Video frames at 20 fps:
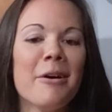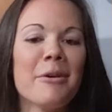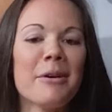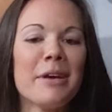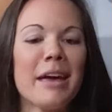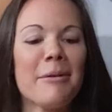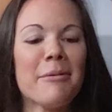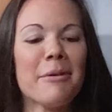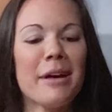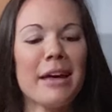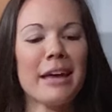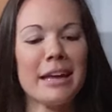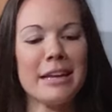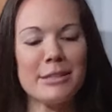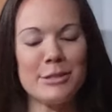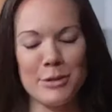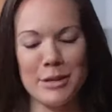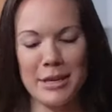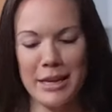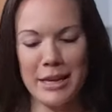okay, well, I
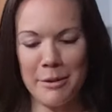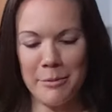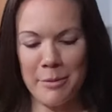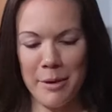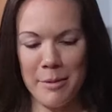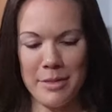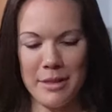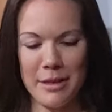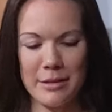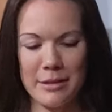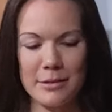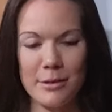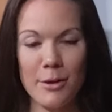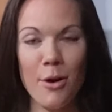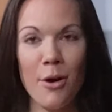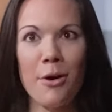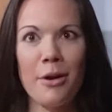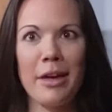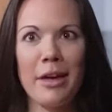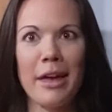guess you can get away with this.
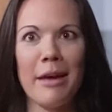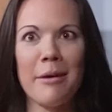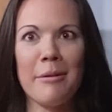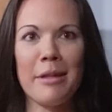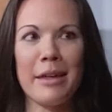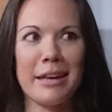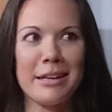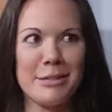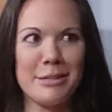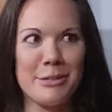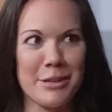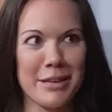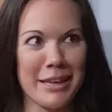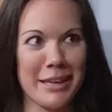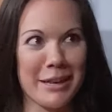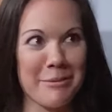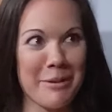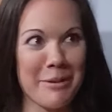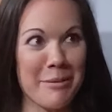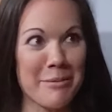Okay, well, I guess you can
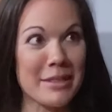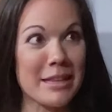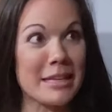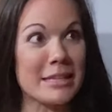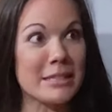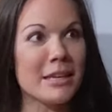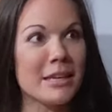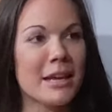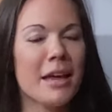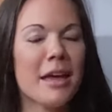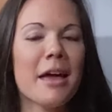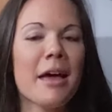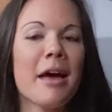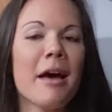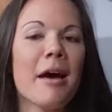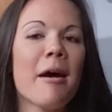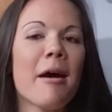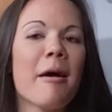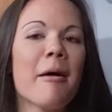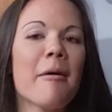get away with this.
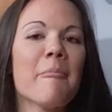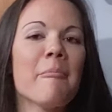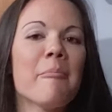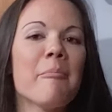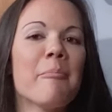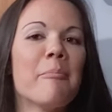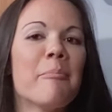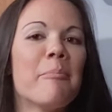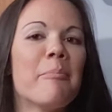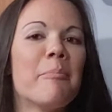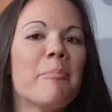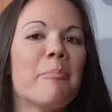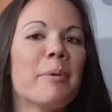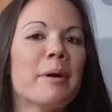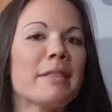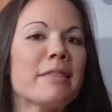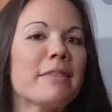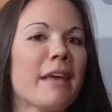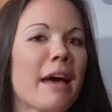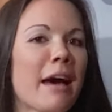
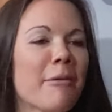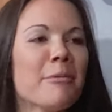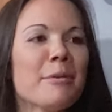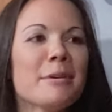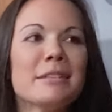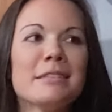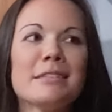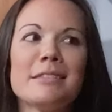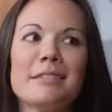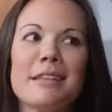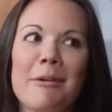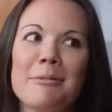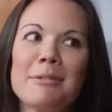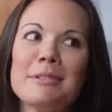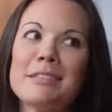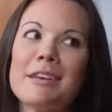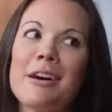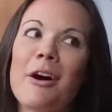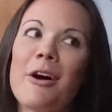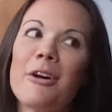But that was
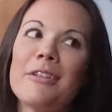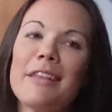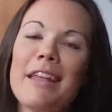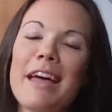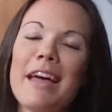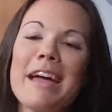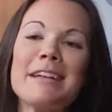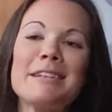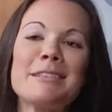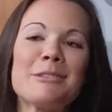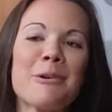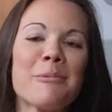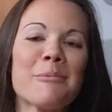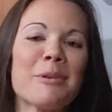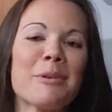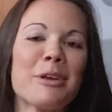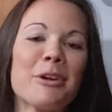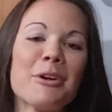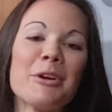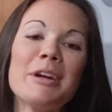a hard line. So
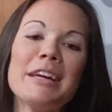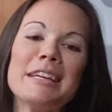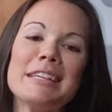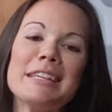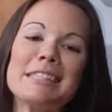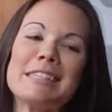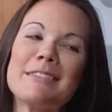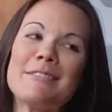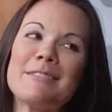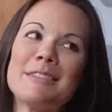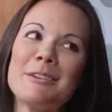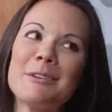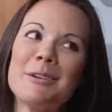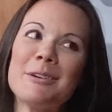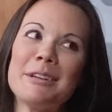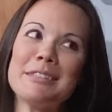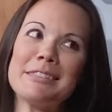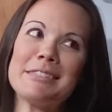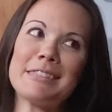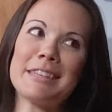I'm curious if the
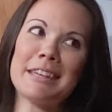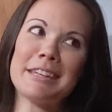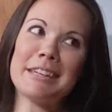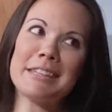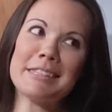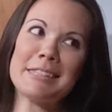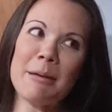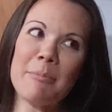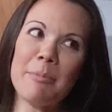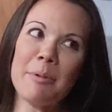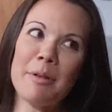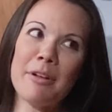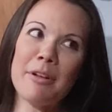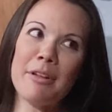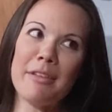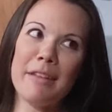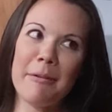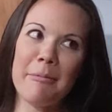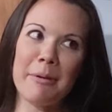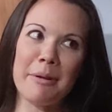U.S. is going to step in
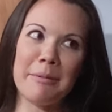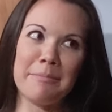on that